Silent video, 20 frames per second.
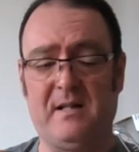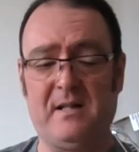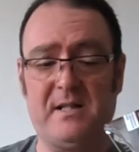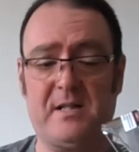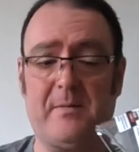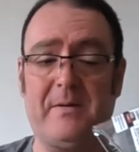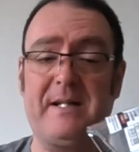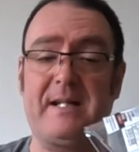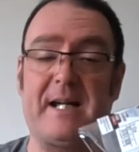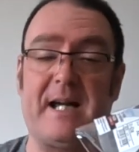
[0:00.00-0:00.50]

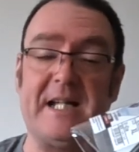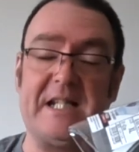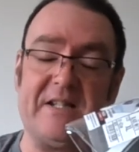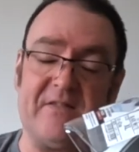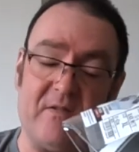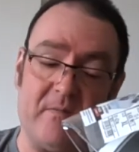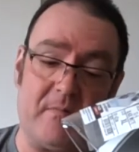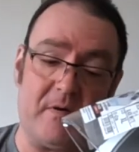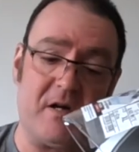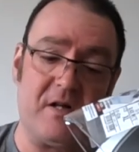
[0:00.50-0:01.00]
So in case of
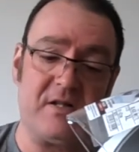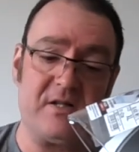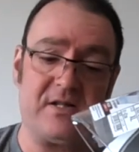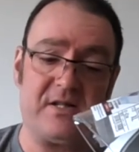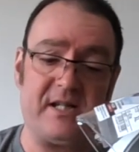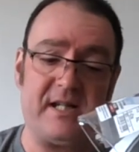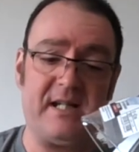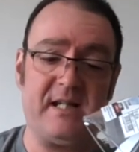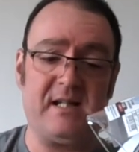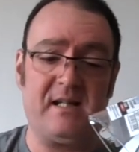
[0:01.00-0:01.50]

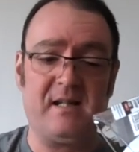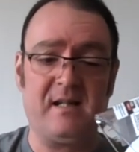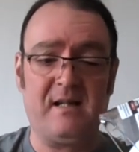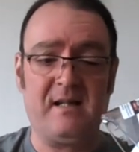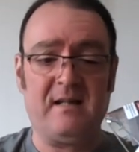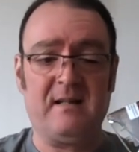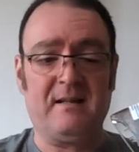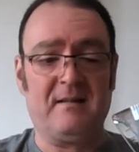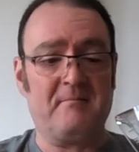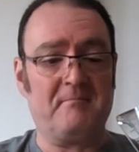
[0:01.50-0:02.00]
emergency,
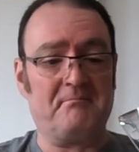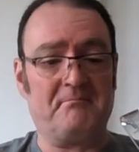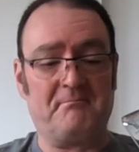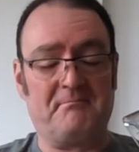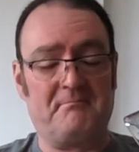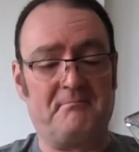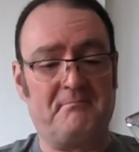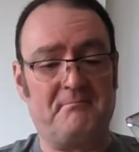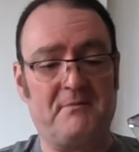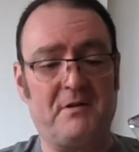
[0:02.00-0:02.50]

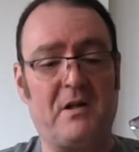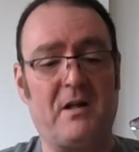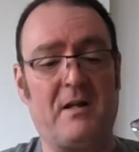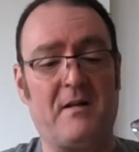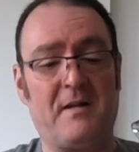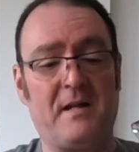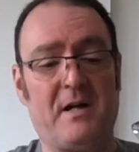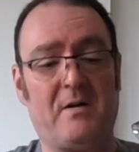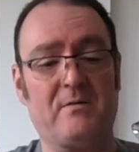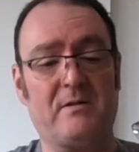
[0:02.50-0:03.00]
like
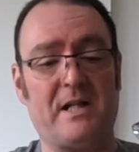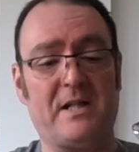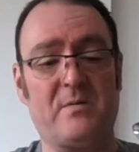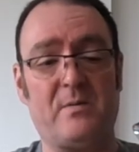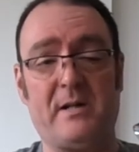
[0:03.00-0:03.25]
the old days,